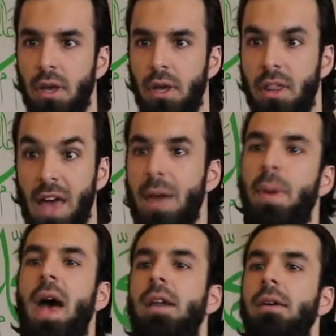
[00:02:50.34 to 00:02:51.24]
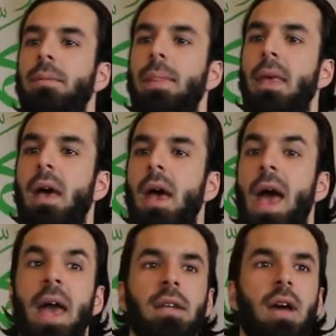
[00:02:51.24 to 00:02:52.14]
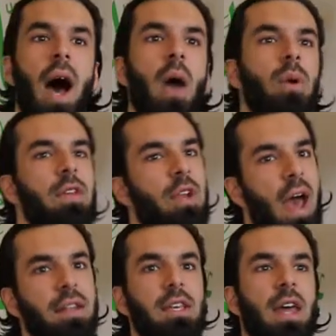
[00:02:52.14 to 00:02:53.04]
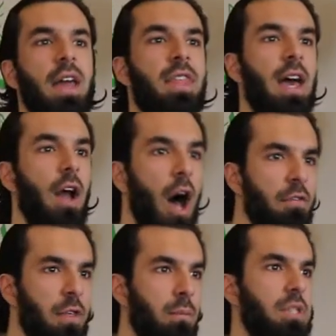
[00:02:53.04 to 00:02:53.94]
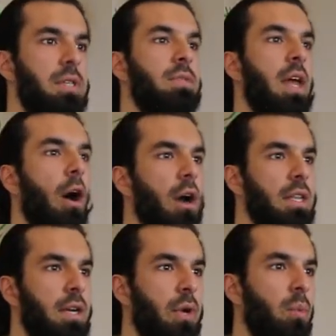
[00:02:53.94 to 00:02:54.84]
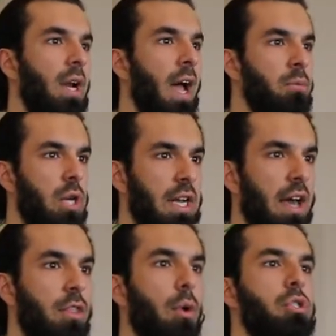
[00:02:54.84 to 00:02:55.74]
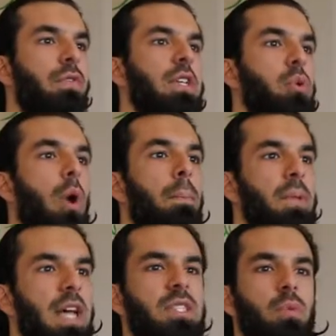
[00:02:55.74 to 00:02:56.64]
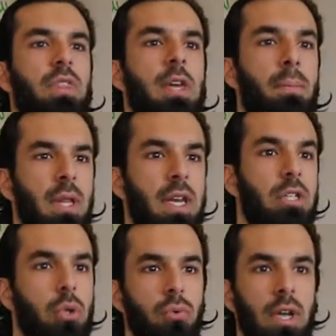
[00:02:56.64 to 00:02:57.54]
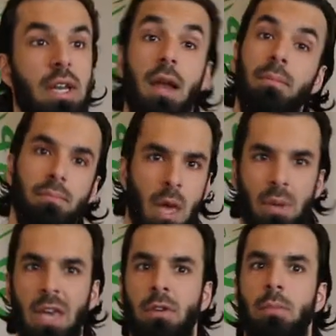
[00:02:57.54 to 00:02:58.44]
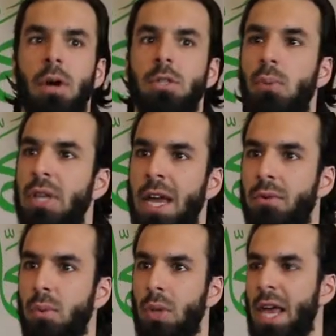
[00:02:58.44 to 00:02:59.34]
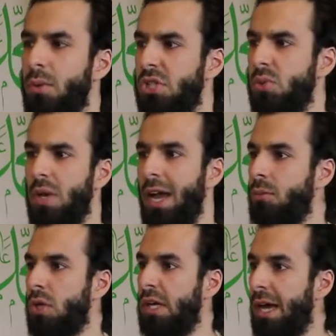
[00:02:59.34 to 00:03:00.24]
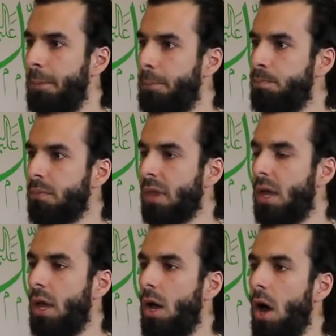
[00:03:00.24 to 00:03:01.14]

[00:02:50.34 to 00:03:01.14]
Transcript: That bad. And I would even add to that that of the Muslims that are literate, alhamdulillah, those of us who are blessed with the ability to read and maybe even in multiple langu languages, alhamdulillah,